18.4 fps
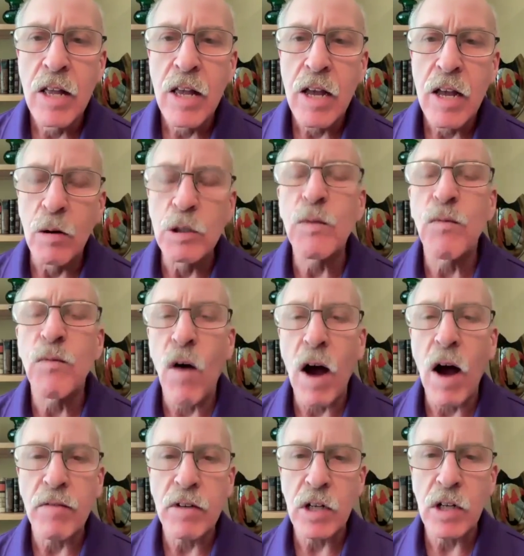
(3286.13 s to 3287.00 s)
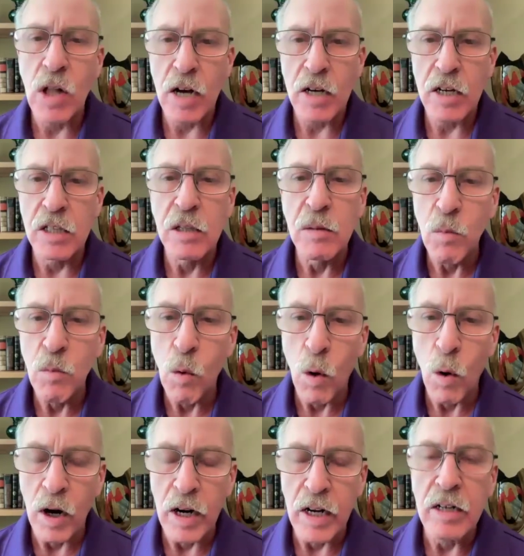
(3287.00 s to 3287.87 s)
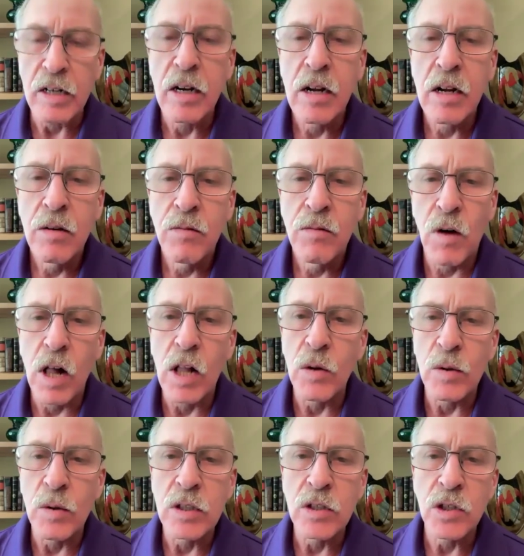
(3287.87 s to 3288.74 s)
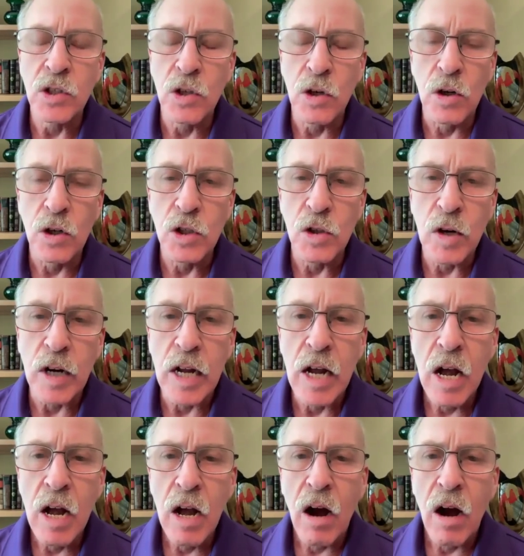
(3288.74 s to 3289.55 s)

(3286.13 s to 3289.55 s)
It was 5 o'clock in the morning following the surgery.